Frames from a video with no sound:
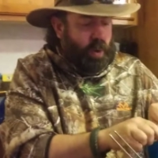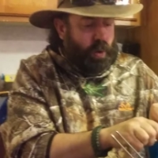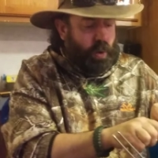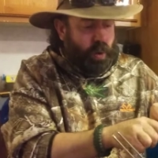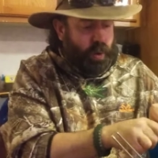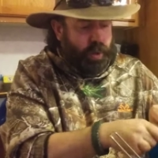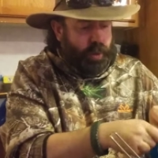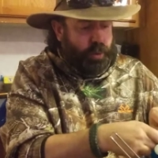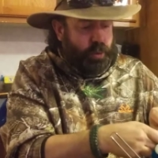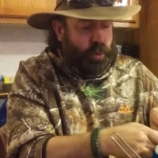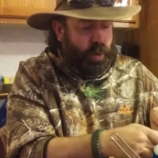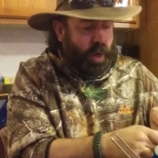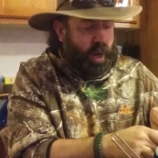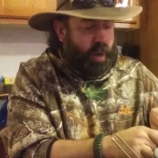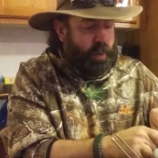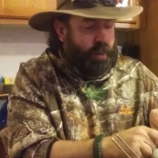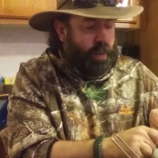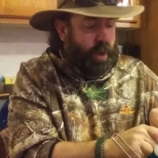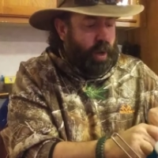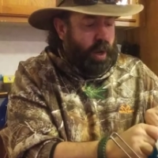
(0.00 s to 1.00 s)
on a
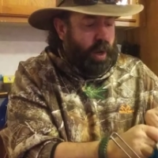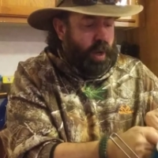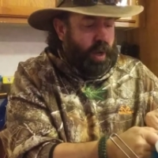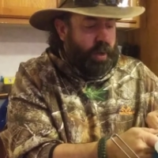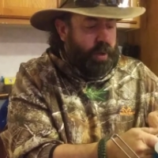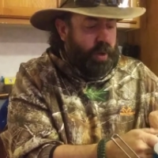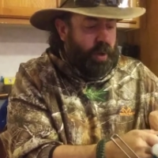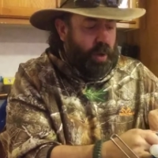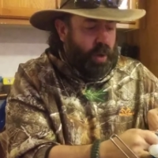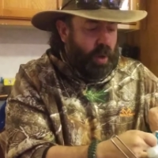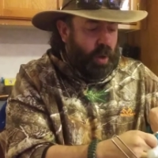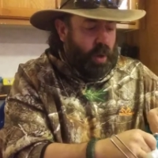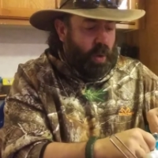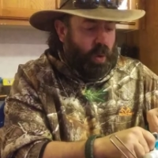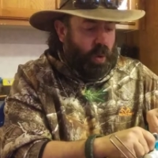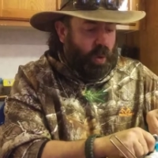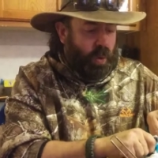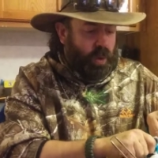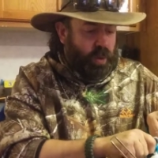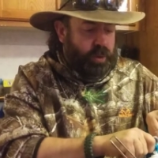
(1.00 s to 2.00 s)
tripod
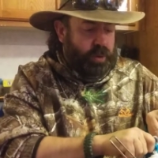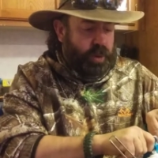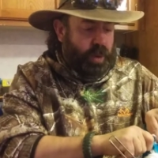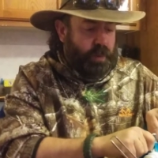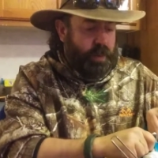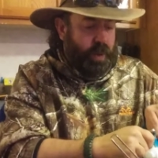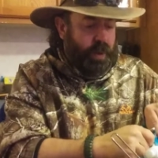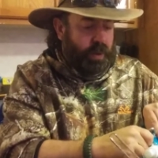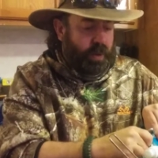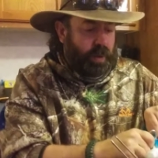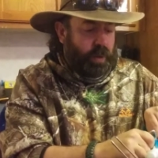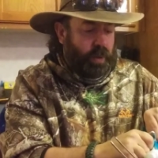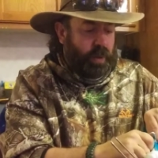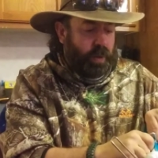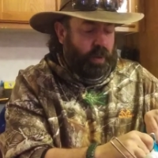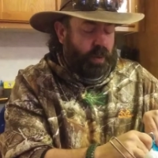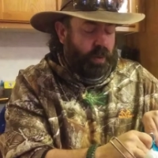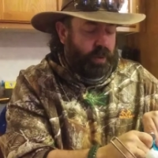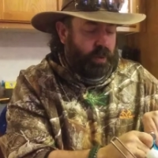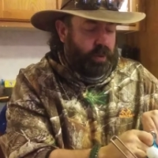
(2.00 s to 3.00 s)
or some other
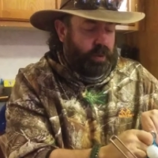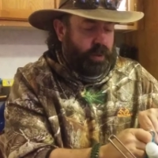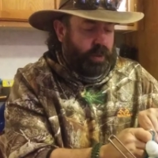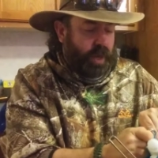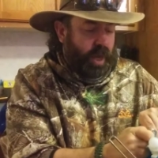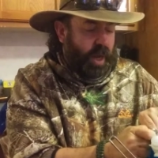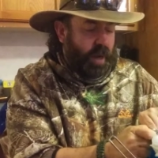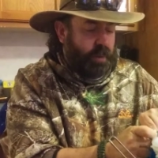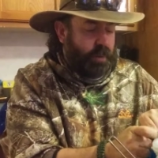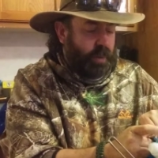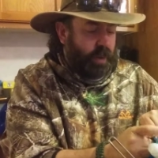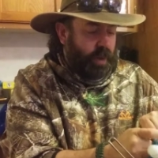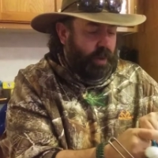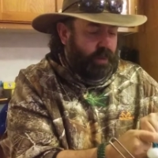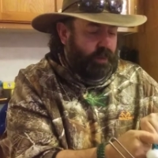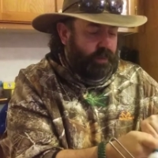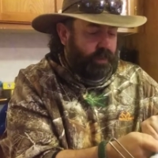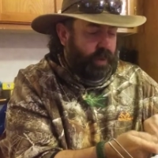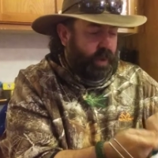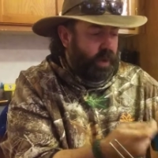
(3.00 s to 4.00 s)
type
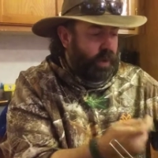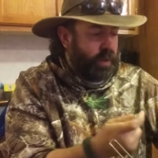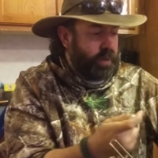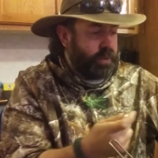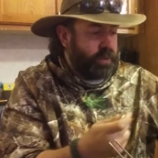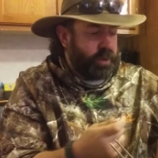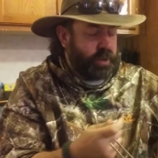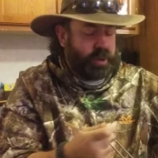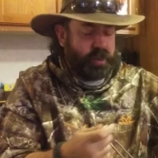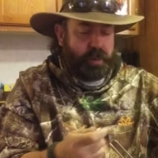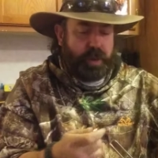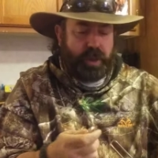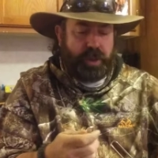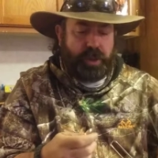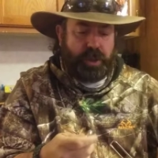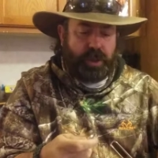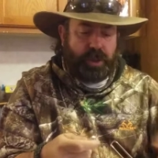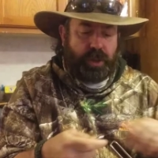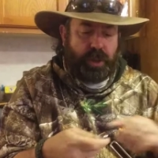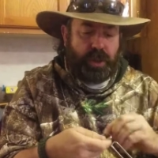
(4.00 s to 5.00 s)
of uh,
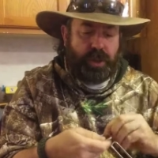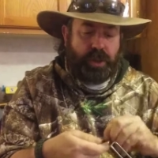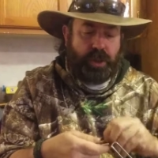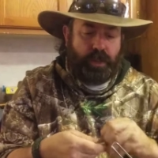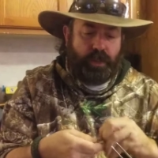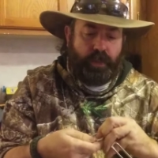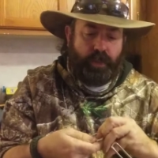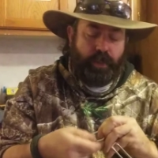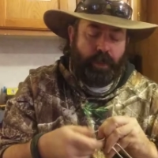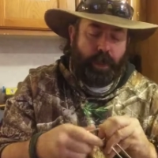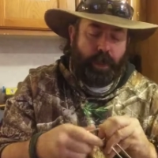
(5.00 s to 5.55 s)
suspension system.